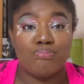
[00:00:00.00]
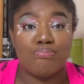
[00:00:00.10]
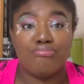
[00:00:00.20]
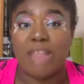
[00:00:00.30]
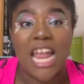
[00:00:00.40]

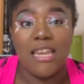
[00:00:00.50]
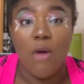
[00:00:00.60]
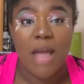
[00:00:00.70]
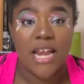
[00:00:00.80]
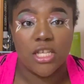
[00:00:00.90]
they
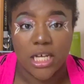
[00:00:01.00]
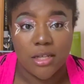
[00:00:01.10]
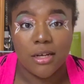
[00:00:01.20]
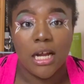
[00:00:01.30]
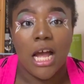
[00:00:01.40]
don't hate each
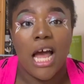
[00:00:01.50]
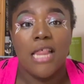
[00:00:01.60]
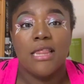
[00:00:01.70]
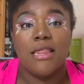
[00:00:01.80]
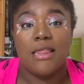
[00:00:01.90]
other.
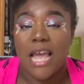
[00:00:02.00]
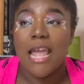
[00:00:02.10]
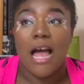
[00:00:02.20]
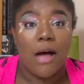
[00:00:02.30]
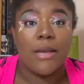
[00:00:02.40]

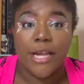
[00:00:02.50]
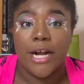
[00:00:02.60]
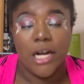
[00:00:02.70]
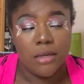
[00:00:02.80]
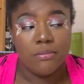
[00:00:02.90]
They out
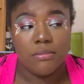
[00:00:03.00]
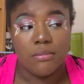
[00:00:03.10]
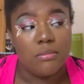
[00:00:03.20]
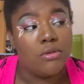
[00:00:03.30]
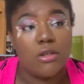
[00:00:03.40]
here
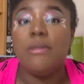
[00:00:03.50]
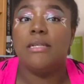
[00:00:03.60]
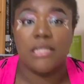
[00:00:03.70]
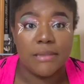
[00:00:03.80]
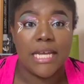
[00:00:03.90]
doing
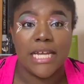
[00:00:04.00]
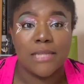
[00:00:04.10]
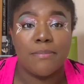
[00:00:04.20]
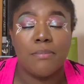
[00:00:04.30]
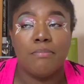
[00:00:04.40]
some things
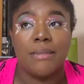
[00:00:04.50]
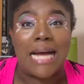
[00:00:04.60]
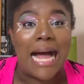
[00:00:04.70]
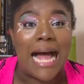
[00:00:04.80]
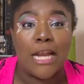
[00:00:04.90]

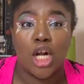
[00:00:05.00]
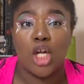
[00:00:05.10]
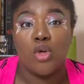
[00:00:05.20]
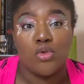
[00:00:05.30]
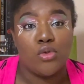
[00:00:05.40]
behind
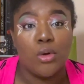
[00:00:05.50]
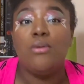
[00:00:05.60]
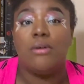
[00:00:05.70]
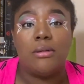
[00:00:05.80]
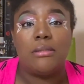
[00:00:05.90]
closed
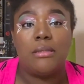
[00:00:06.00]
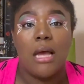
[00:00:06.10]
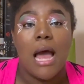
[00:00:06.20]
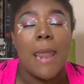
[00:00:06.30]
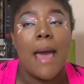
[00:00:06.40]
doors
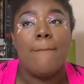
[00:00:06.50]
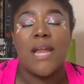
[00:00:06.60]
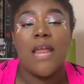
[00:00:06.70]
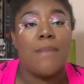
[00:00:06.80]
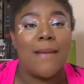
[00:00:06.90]
that
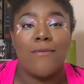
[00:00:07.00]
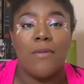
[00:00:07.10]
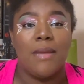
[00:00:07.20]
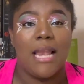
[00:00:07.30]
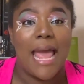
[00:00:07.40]
many people would
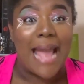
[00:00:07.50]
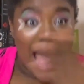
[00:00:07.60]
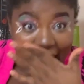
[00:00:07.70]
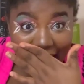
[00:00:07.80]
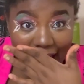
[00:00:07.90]
be like,
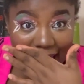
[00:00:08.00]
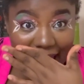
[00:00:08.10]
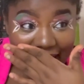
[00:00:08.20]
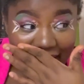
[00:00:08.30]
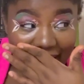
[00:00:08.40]

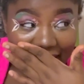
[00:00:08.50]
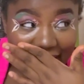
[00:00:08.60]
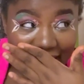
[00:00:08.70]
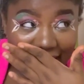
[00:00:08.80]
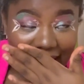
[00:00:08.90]

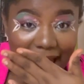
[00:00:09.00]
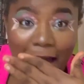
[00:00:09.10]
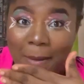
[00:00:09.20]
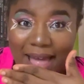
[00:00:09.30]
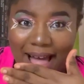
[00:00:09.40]

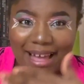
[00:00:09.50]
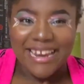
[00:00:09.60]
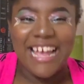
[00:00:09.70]
oh my